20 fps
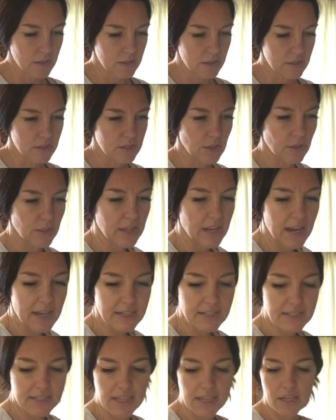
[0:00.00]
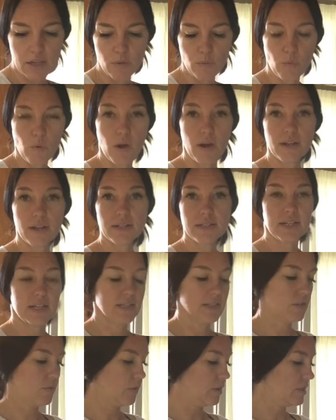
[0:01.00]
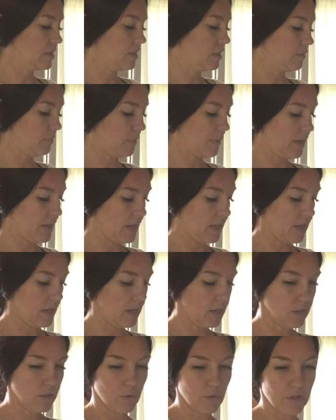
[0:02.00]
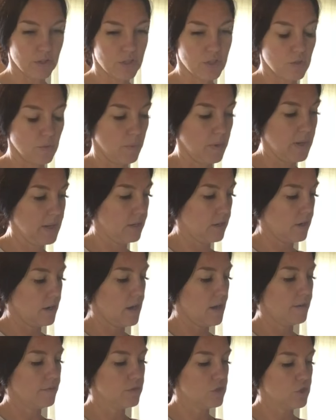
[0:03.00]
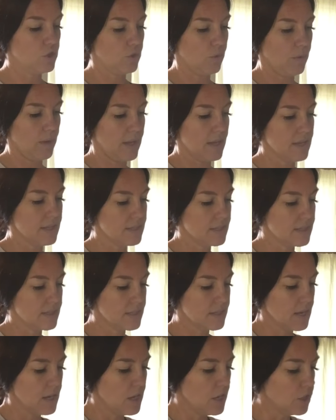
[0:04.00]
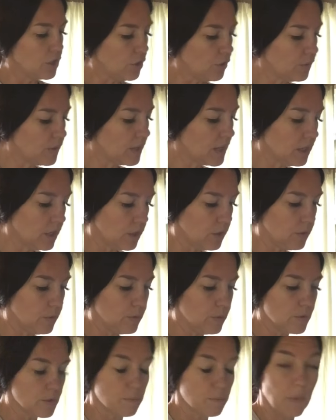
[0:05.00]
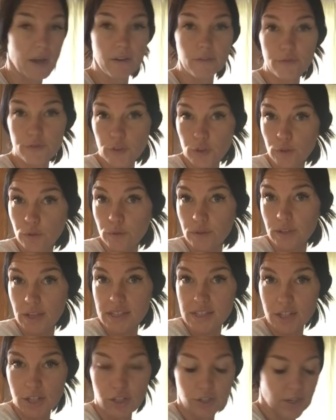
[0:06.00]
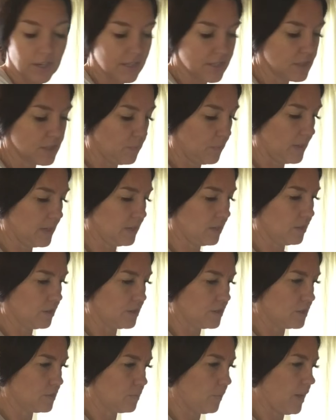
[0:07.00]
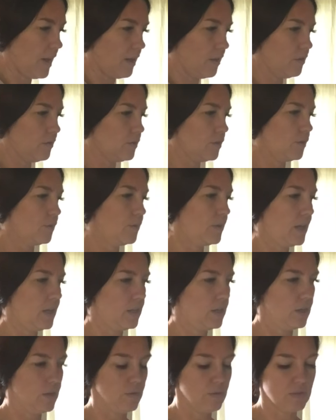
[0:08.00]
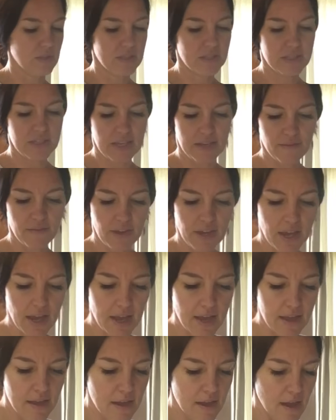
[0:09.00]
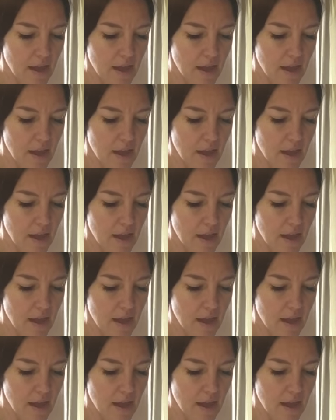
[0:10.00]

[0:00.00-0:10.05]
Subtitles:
So the next thing you want is going to be your sweetener of choice. You can use monk fruit, that's a great sweetener as well. You can use stevia.